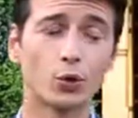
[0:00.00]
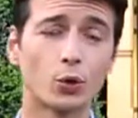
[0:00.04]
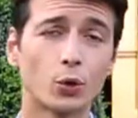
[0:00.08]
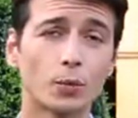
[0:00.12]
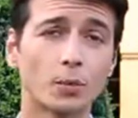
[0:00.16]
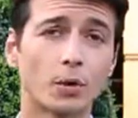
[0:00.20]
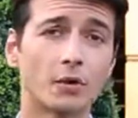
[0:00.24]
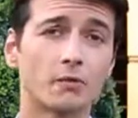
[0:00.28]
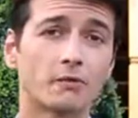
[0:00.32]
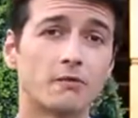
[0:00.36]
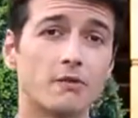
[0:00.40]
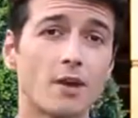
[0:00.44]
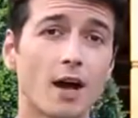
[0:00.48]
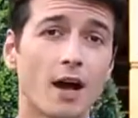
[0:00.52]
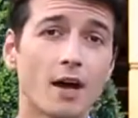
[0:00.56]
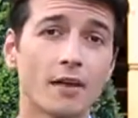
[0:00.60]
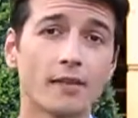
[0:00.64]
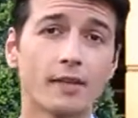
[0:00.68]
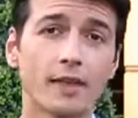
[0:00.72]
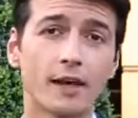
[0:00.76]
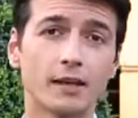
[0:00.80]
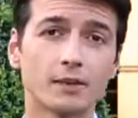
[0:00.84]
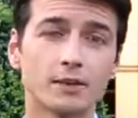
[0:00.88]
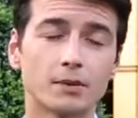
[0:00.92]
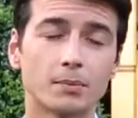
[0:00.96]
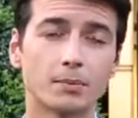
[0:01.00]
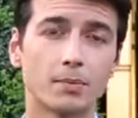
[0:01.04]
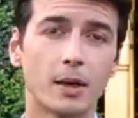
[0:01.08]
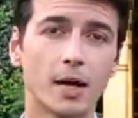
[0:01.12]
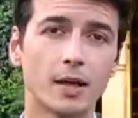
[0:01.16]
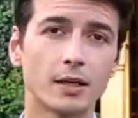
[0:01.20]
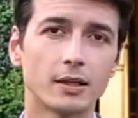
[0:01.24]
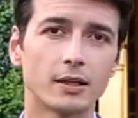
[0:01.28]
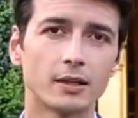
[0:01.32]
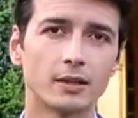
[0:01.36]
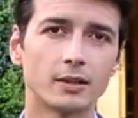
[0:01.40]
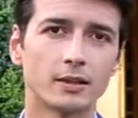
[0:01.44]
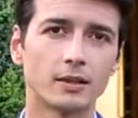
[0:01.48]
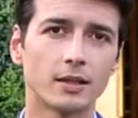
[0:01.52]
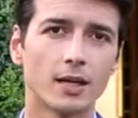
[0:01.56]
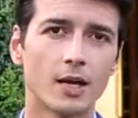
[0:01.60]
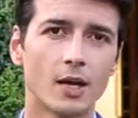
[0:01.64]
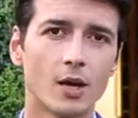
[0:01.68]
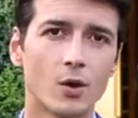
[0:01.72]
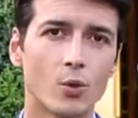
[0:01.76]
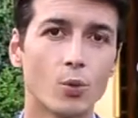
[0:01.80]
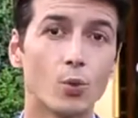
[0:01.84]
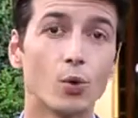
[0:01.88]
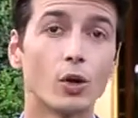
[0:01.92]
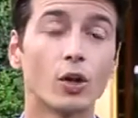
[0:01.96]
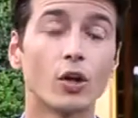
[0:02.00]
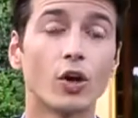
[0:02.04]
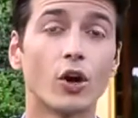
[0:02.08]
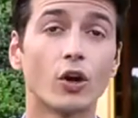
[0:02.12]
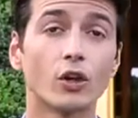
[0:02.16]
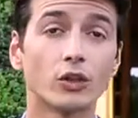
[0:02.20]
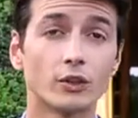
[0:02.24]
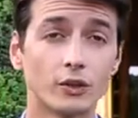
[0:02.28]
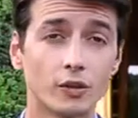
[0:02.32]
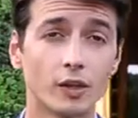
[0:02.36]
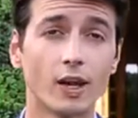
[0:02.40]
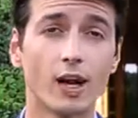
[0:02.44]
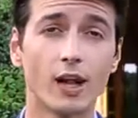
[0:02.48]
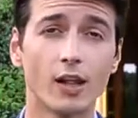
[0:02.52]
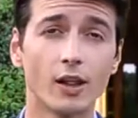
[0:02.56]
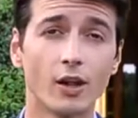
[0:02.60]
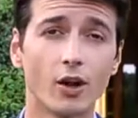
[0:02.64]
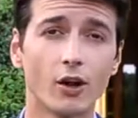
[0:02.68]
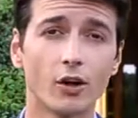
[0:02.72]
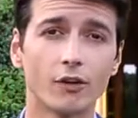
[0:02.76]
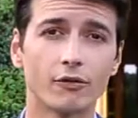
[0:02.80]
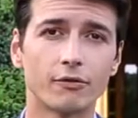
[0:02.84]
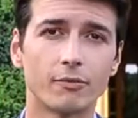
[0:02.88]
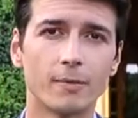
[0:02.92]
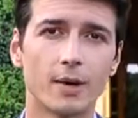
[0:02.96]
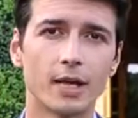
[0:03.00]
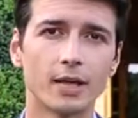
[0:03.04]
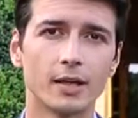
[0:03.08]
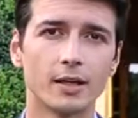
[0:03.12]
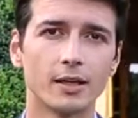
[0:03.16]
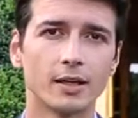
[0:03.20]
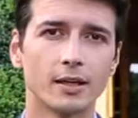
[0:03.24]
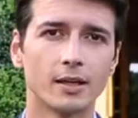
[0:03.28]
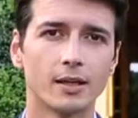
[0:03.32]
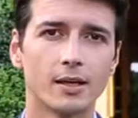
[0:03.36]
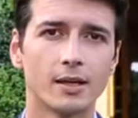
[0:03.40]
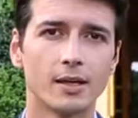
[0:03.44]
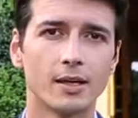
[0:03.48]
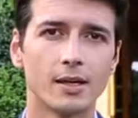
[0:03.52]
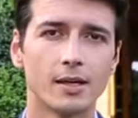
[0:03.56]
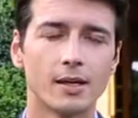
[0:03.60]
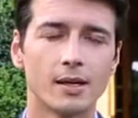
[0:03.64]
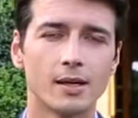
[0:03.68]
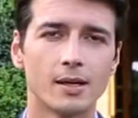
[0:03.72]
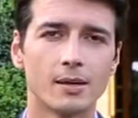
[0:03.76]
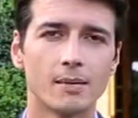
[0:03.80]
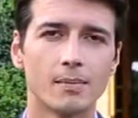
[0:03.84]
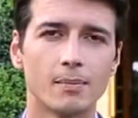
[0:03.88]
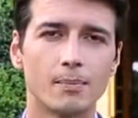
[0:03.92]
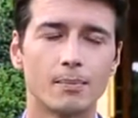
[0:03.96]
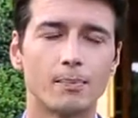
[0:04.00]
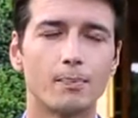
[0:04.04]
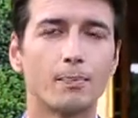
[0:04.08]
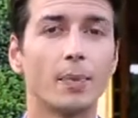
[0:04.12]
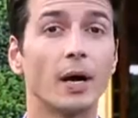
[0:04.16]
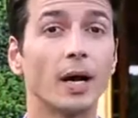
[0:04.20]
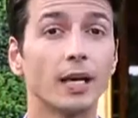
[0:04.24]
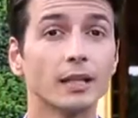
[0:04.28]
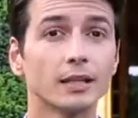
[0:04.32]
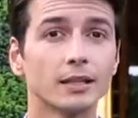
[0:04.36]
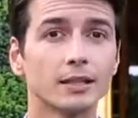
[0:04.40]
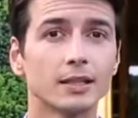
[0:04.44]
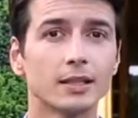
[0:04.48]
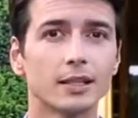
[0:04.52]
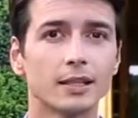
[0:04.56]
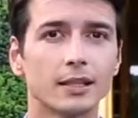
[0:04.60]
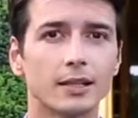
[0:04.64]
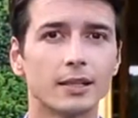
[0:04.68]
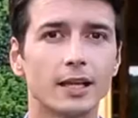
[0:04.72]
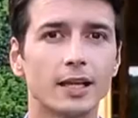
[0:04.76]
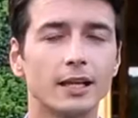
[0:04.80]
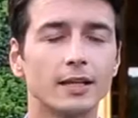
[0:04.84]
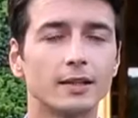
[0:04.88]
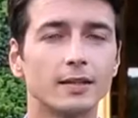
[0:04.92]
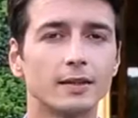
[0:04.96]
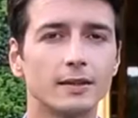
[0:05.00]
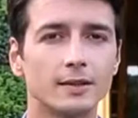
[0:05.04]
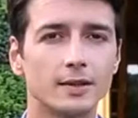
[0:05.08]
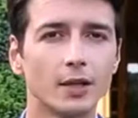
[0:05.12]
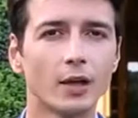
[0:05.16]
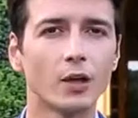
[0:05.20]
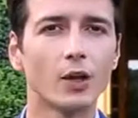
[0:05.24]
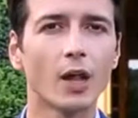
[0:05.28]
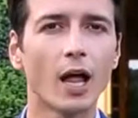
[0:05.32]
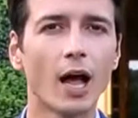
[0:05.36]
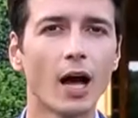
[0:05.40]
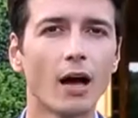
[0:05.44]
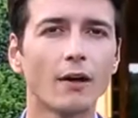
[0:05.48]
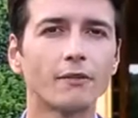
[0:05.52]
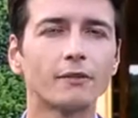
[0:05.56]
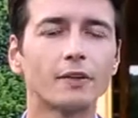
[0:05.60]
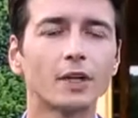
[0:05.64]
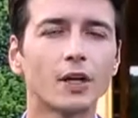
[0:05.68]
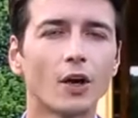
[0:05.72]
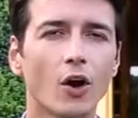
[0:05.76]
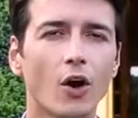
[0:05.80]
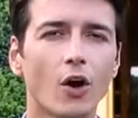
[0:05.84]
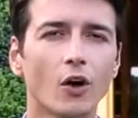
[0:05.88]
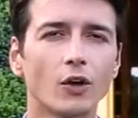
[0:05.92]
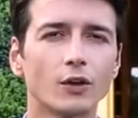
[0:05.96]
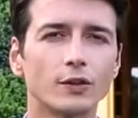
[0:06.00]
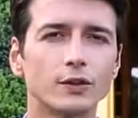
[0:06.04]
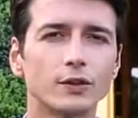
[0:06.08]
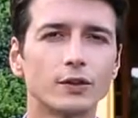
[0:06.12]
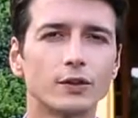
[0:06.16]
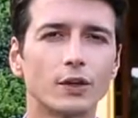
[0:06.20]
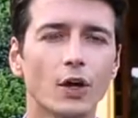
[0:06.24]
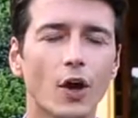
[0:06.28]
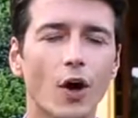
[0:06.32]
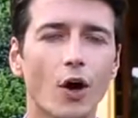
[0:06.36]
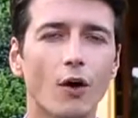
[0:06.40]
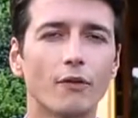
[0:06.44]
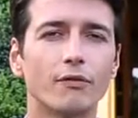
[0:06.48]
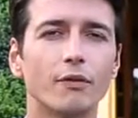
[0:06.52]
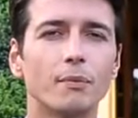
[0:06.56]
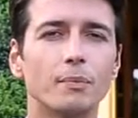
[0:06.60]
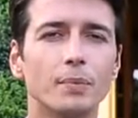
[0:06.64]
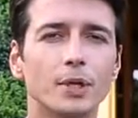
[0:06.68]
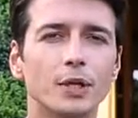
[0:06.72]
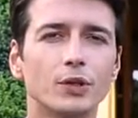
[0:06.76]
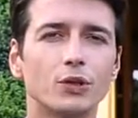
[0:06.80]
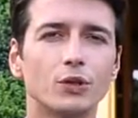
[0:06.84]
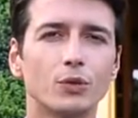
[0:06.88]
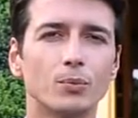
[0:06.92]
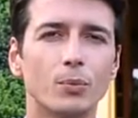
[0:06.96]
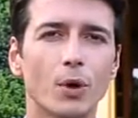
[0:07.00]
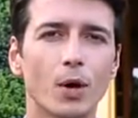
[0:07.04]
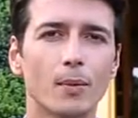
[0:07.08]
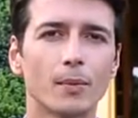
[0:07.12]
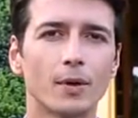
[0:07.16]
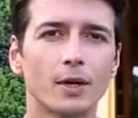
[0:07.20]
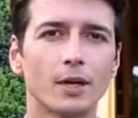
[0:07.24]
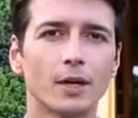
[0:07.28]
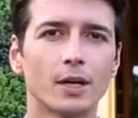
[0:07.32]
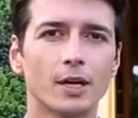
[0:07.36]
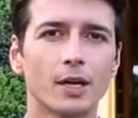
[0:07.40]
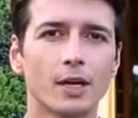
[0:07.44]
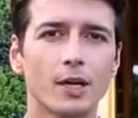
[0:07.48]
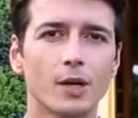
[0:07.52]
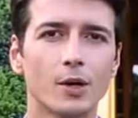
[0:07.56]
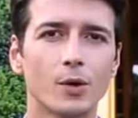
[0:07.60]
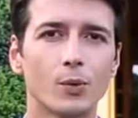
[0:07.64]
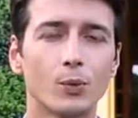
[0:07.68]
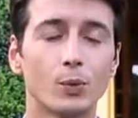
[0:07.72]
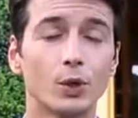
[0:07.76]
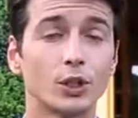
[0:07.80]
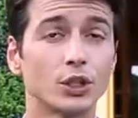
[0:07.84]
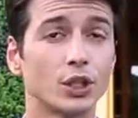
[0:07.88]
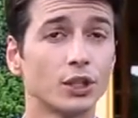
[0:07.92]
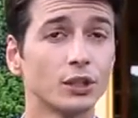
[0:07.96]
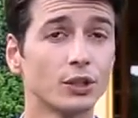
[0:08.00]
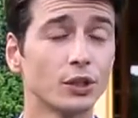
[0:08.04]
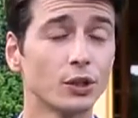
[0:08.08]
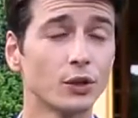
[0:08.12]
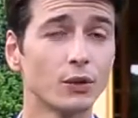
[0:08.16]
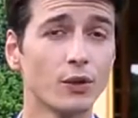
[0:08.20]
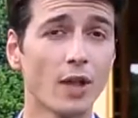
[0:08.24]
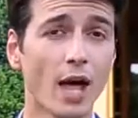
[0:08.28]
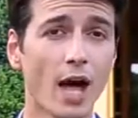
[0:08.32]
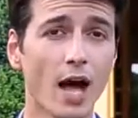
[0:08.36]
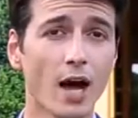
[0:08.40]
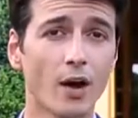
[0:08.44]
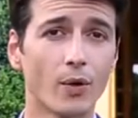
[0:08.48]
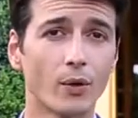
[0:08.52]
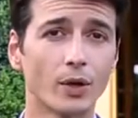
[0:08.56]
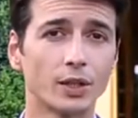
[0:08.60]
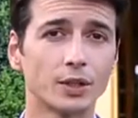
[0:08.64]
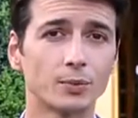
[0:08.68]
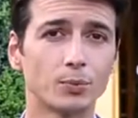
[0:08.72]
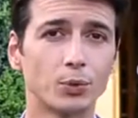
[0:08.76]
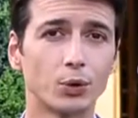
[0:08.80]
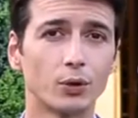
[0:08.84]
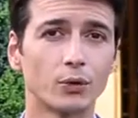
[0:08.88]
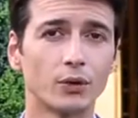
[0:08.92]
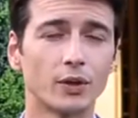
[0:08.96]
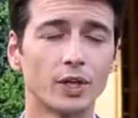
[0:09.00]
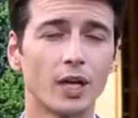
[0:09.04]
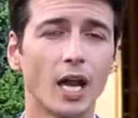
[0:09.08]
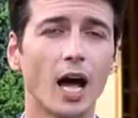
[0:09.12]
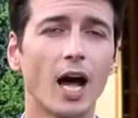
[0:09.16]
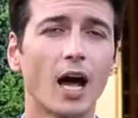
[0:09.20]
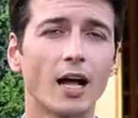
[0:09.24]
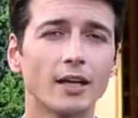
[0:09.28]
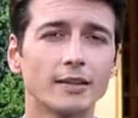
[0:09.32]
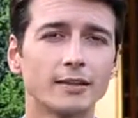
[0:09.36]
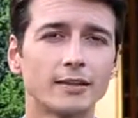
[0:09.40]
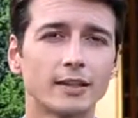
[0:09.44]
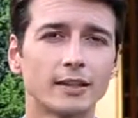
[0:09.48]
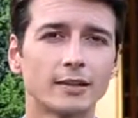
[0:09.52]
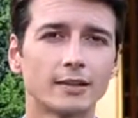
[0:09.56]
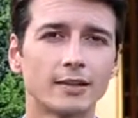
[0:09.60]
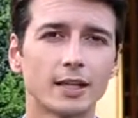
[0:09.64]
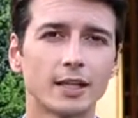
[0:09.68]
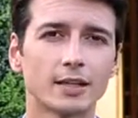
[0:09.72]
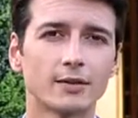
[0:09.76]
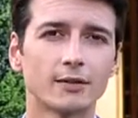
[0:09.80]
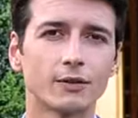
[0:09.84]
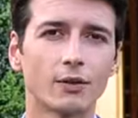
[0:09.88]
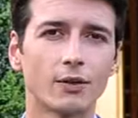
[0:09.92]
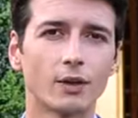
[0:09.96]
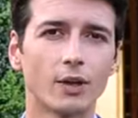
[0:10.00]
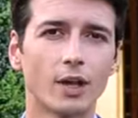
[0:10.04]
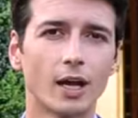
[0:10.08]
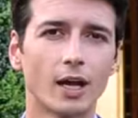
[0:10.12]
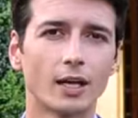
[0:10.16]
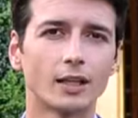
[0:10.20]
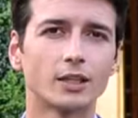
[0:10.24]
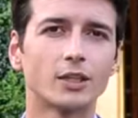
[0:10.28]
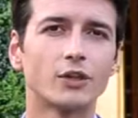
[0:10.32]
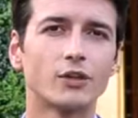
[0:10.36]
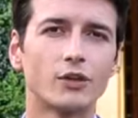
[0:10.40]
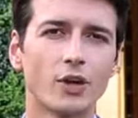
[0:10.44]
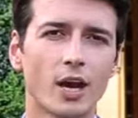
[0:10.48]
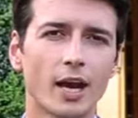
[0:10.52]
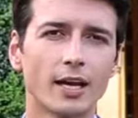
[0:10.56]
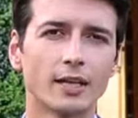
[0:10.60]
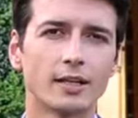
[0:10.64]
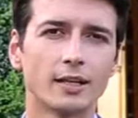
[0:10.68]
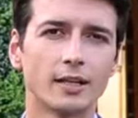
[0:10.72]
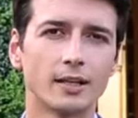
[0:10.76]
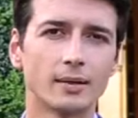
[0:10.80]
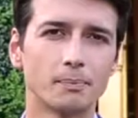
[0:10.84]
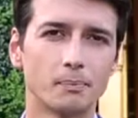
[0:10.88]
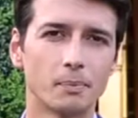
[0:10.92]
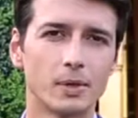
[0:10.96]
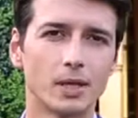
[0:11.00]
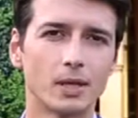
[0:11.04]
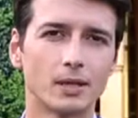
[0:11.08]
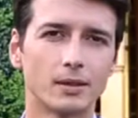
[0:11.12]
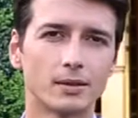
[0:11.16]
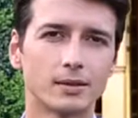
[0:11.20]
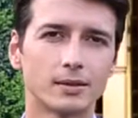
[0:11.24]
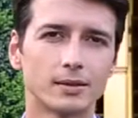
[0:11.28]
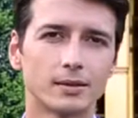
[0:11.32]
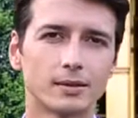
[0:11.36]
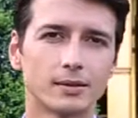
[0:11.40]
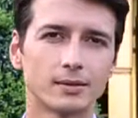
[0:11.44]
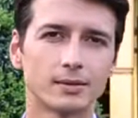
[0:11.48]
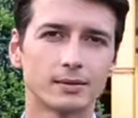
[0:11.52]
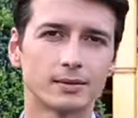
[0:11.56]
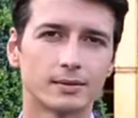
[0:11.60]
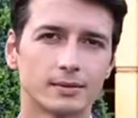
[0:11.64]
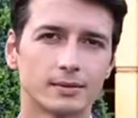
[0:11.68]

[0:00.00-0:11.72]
a group of 9,000 pundits will cost a lot of money. But that is still half the cost of a B-2 bomber, which until now has proven unsuccessful at creating peace.